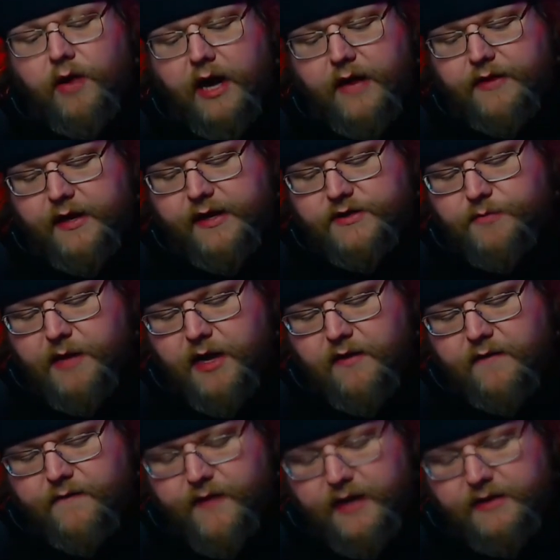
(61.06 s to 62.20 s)
I think as a matter
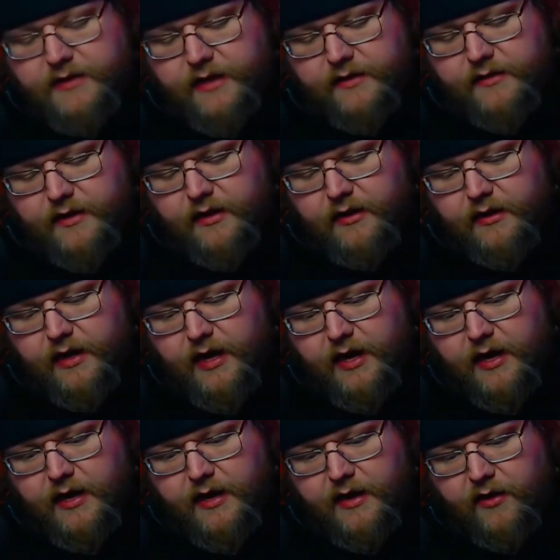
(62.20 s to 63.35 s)
of fact, I think
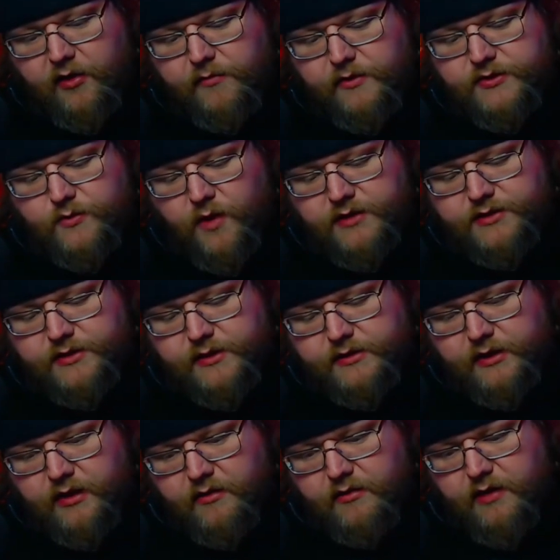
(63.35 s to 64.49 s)
I almost watched this
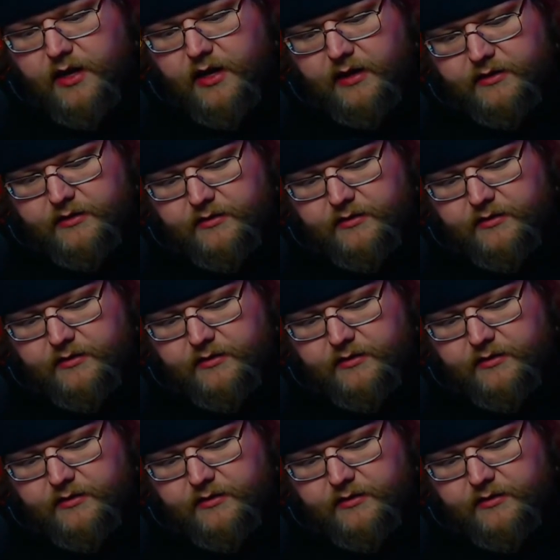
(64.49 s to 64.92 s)
the other night.